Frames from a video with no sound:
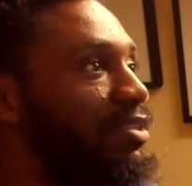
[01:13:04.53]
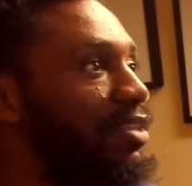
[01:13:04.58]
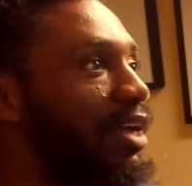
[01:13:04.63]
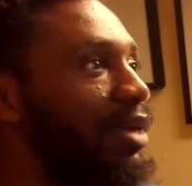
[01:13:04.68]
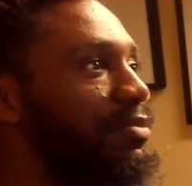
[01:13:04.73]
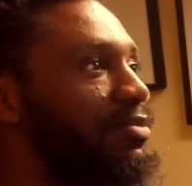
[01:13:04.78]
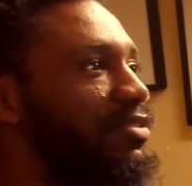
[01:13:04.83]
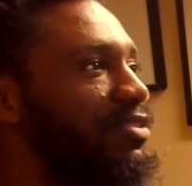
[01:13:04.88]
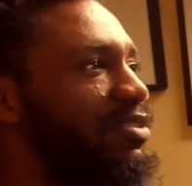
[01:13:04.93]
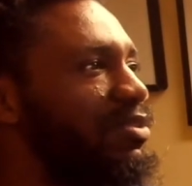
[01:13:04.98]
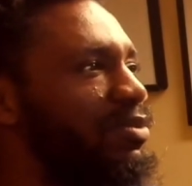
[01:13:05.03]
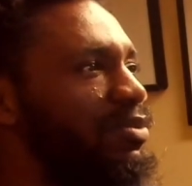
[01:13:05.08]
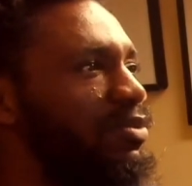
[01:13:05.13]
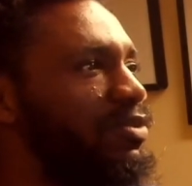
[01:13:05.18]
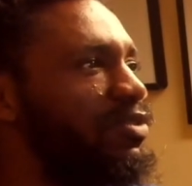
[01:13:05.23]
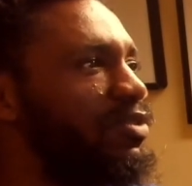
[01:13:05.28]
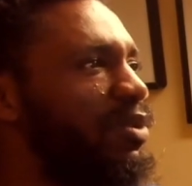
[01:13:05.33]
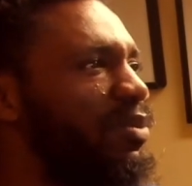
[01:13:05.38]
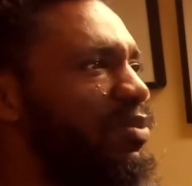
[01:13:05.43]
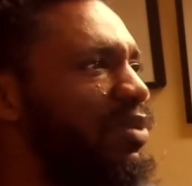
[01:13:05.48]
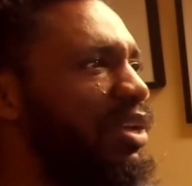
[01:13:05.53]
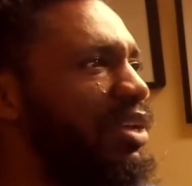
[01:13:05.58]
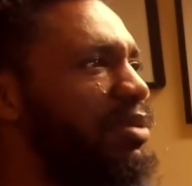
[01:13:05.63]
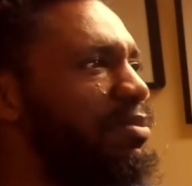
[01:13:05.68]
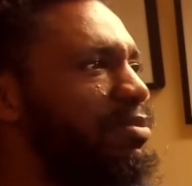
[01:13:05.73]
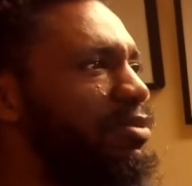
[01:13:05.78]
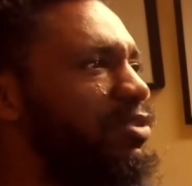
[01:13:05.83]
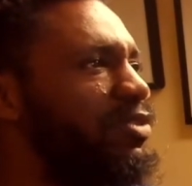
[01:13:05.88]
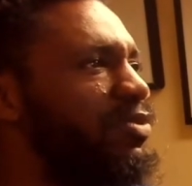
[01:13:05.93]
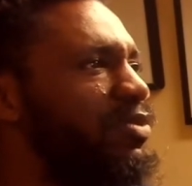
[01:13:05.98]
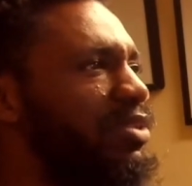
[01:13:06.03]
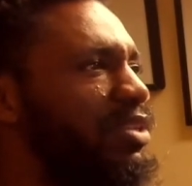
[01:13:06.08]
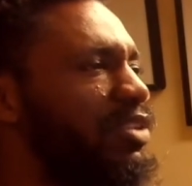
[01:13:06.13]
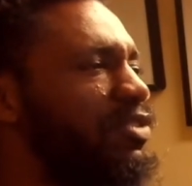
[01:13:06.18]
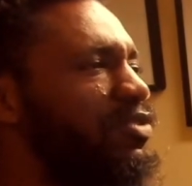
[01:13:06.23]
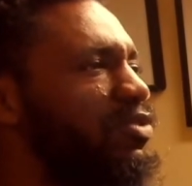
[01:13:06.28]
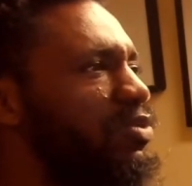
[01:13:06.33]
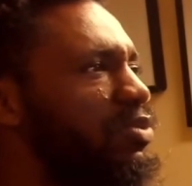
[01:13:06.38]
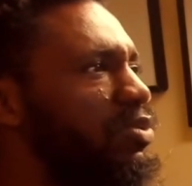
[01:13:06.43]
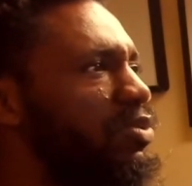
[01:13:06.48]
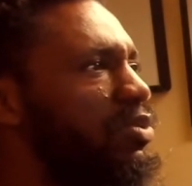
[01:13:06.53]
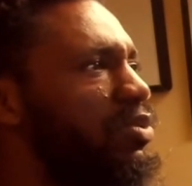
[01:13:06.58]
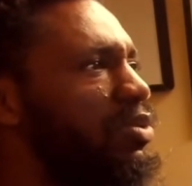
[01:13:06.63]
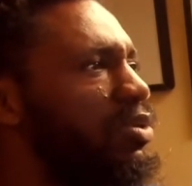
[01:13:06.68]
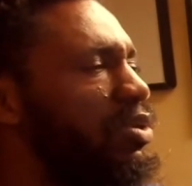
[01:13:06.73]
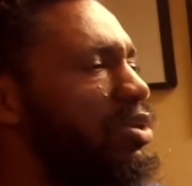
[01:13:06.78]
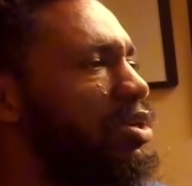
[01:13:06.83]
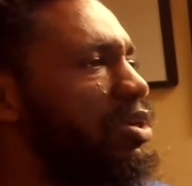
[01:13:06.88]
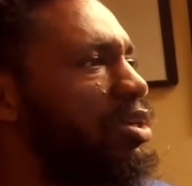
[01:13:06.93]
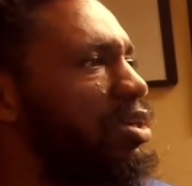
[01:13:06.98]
but I'm still somewhere in between as to